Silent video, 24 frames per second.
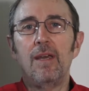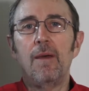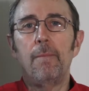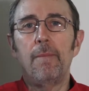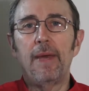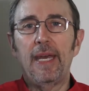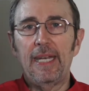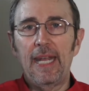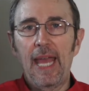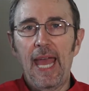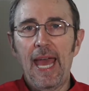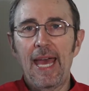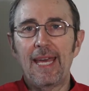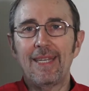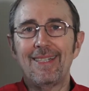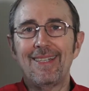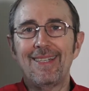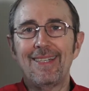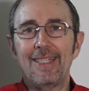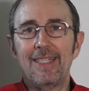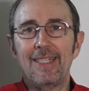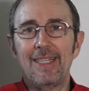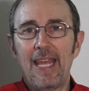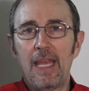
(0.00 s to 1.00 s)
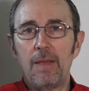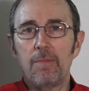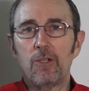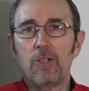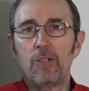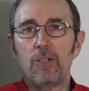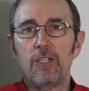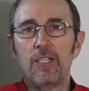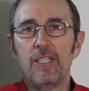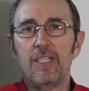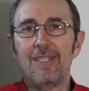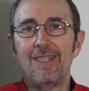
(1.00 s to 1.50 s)
Manhattan
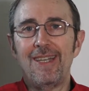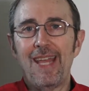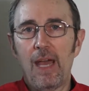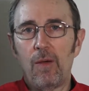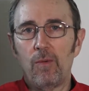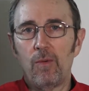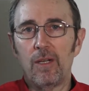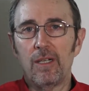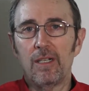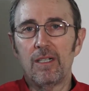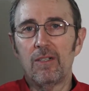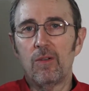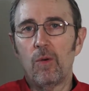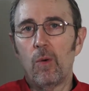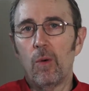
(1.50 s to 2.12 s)
Neighborhood Network,